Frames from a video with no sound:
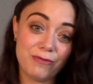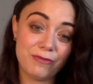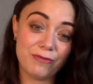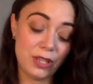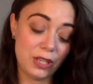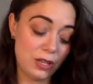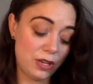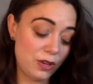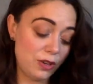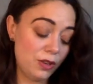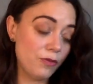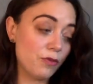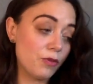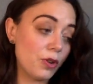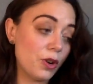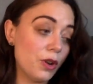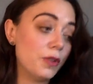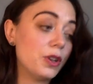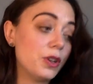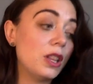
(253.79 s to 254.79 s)
You know, you've
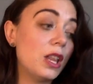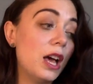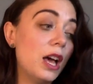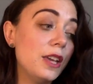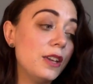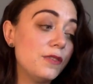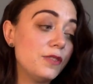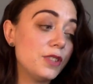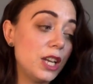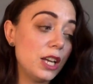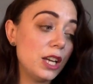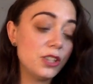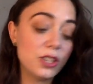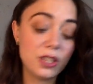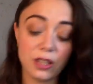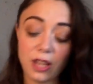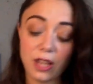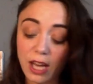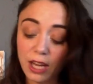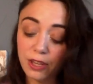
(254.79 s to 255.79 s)
grown a lot, you've changed
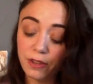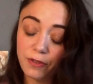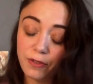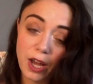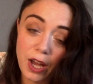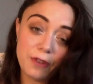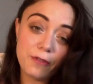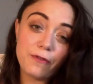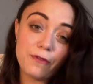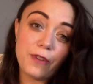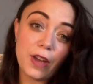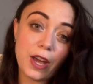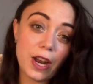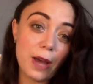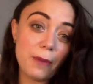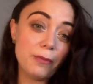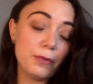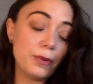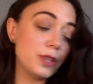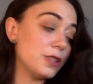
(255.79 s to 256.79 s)
a lot, you've gotten fed
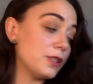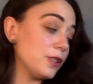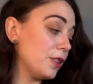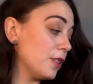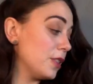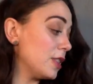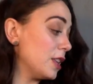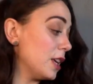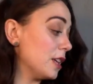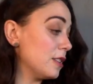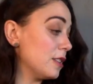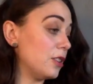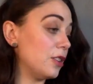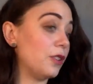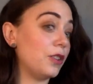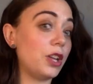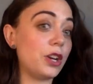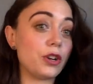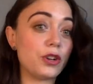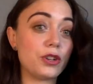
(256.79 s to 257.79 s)
up with certain things that
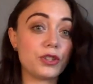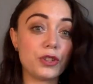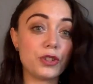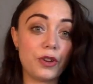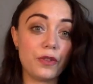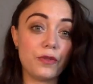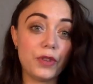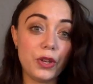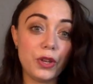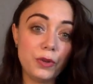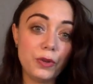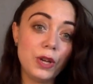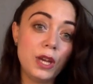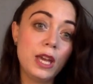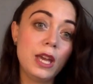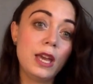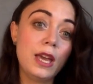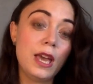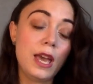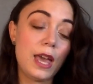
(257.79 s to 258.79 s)
no longer serve you,
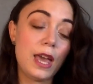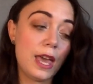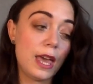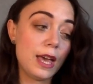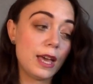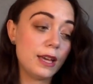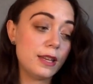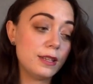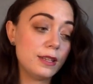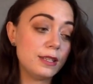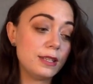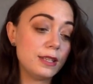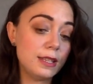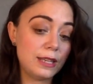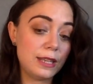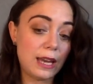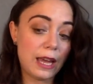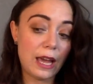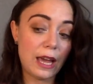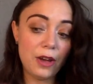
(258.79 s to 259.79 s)
and
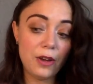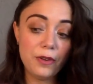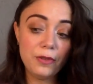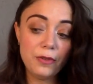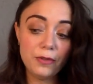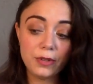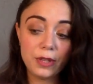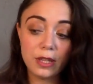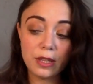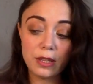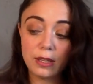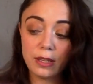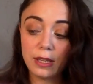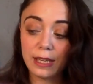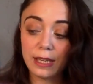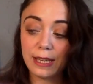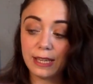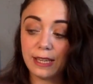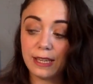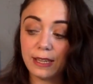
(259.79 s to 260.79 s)
now
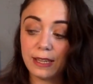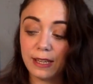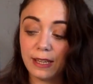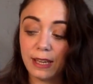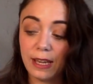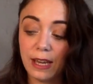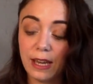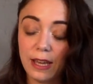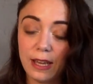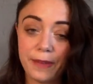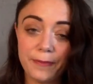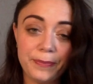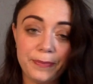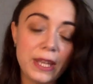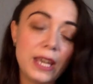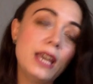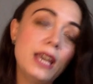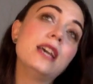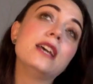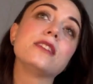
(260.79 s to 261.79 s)

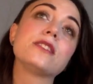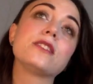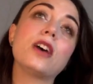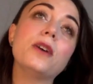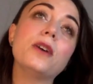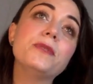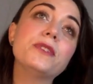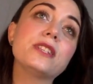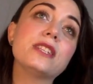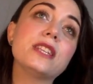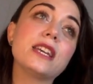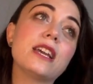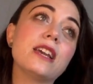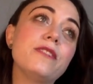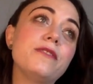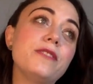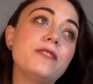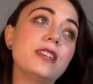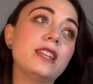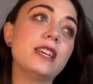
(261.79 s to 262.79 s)
it's almost like I
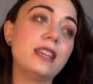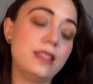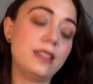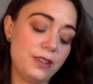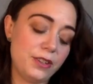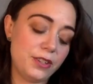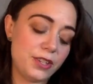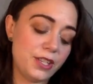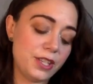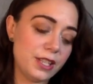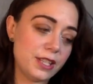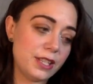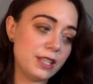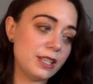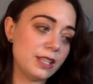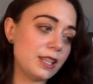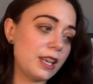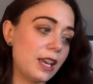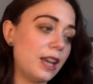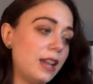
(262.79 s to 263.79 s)
feel like there's just
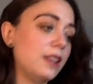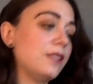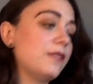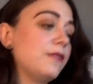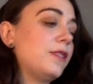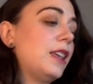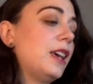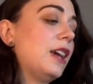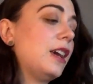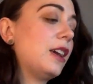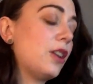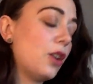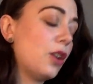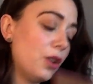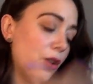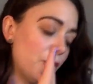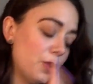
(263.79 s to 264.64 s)
this kind of like